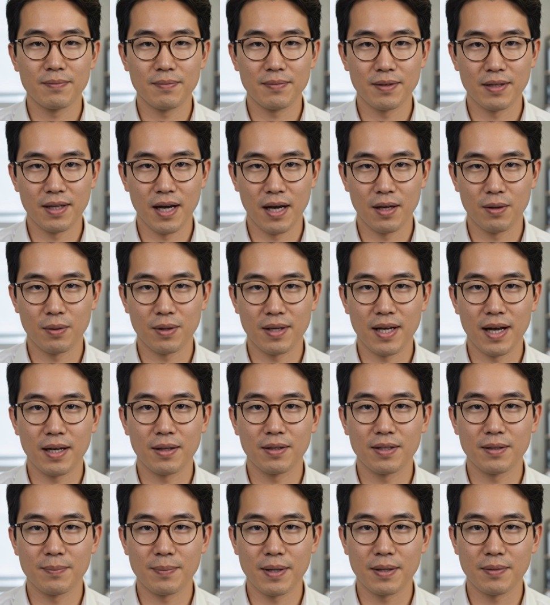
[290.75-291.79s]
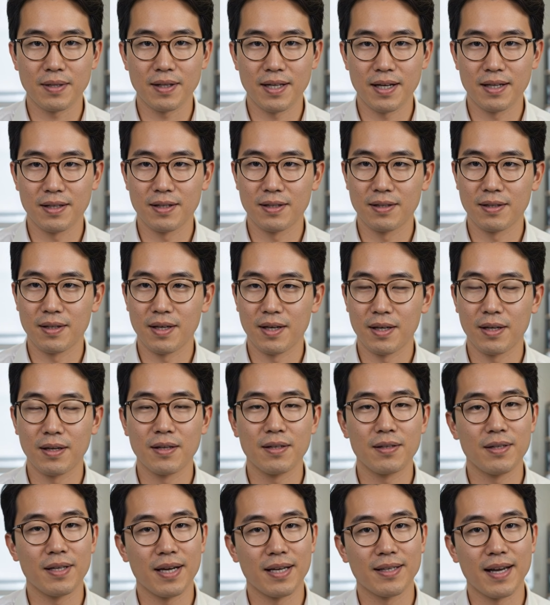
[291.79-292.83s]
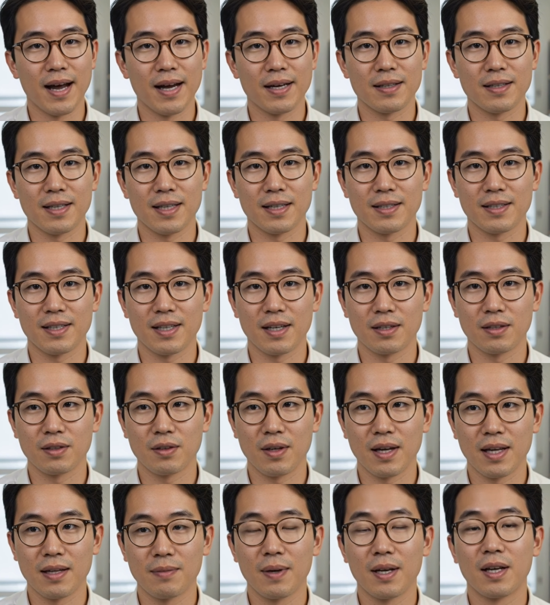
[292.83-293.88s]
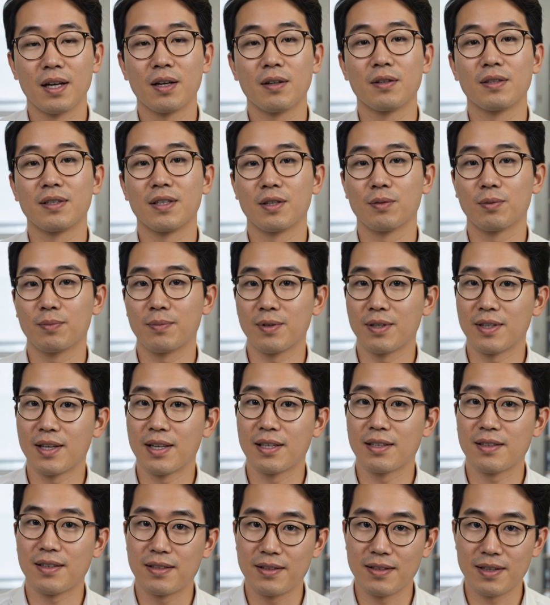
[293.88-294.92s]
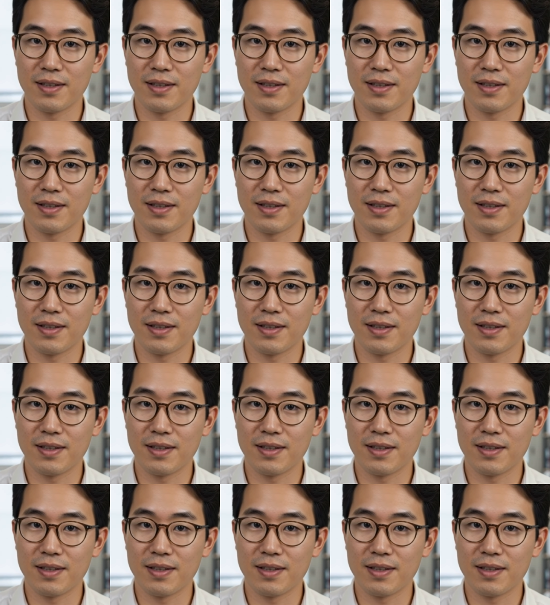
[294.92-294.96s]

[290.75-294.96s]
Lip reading: not with iris pigmentation, exactly as the underlying biology would predict.